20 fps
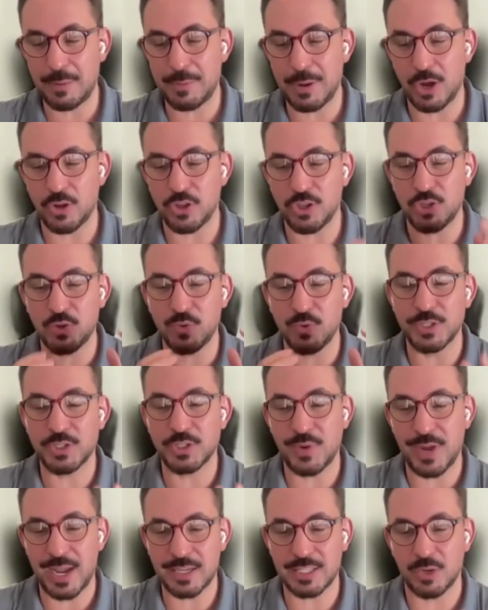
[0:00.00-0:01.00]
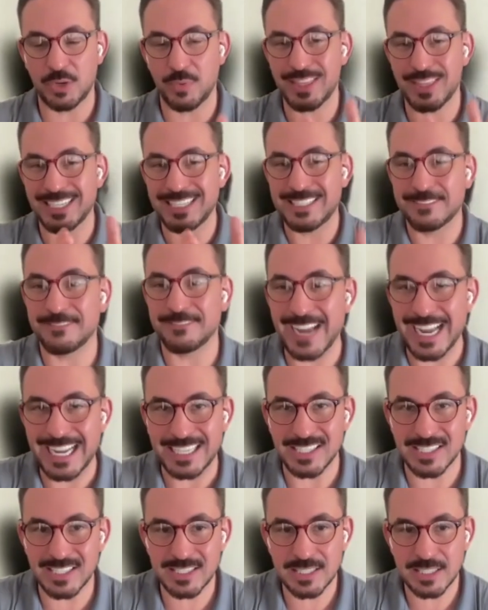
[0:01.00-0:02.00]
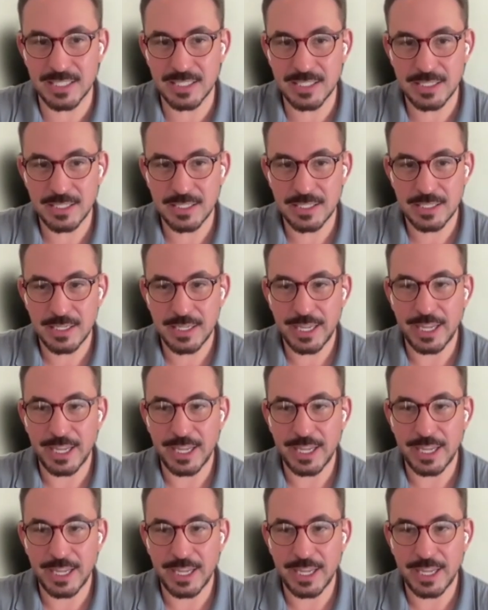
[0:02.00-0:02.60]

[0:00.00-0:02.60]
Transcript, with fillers: where it's not about you interacting with a device